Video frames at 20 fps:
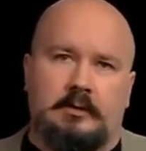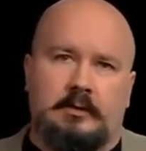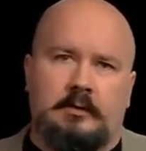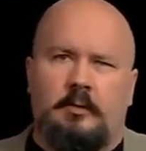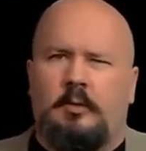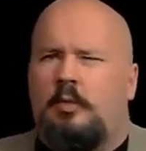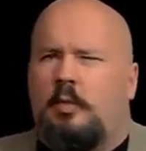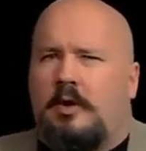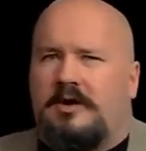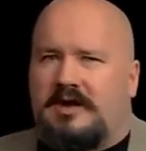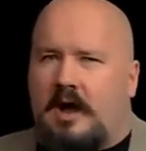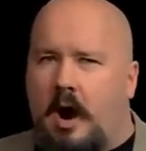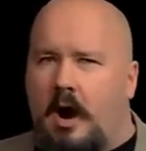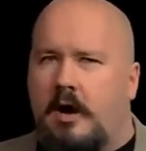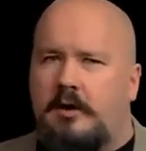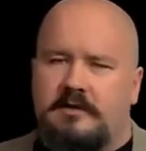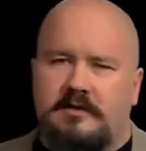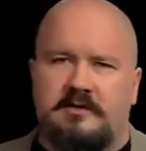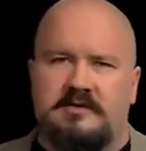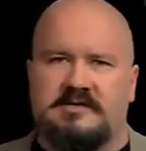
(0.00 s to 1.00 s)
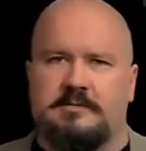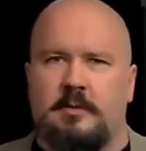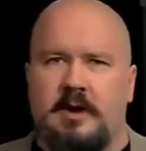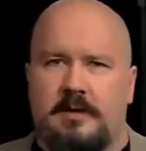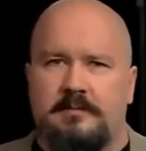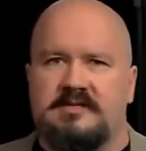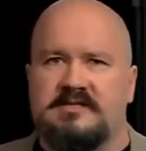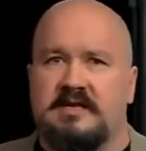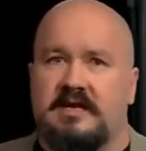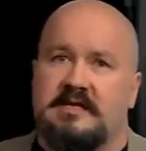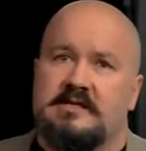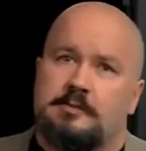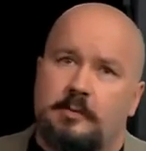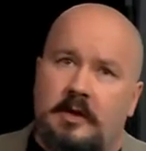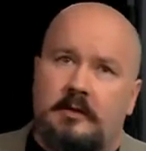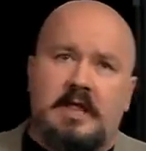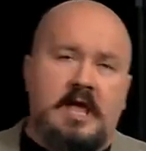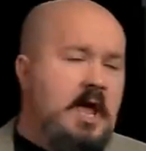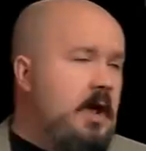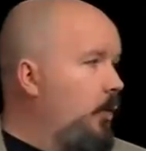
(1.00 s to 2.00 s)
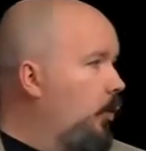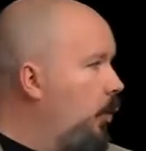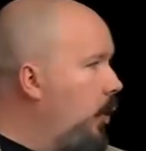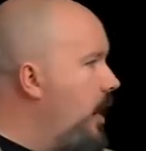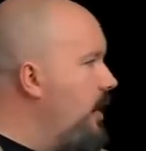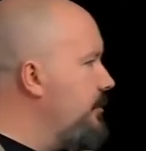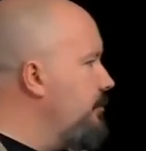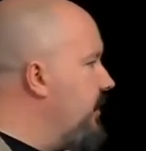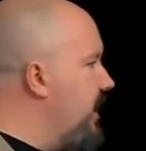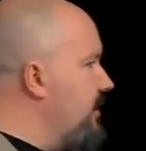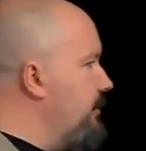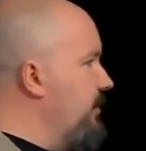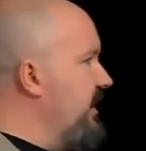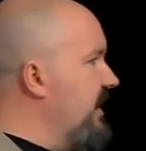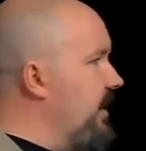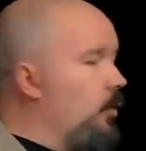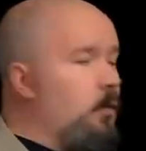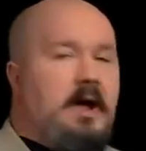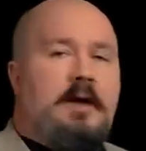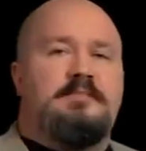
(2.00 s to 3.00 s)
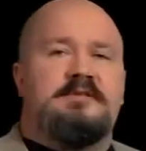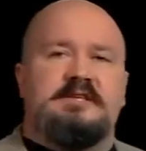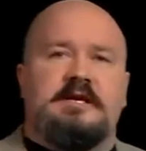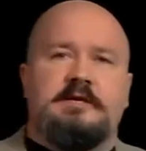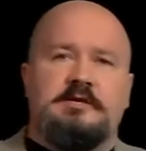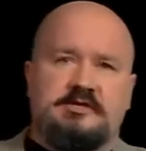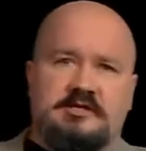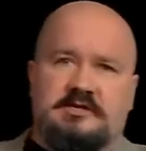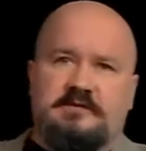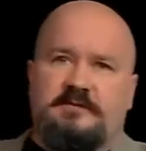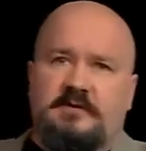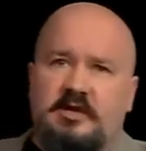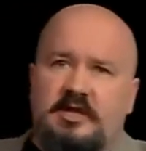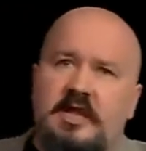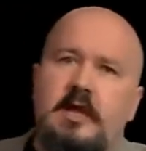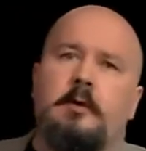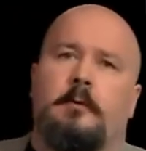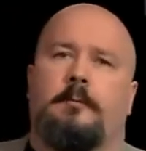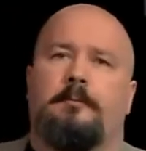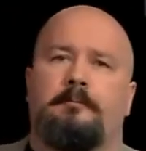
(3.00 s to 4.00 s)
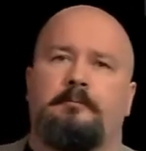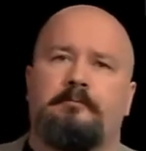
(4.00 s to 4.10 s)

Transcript: Well, what are those websites? Well, one might be a website just for you.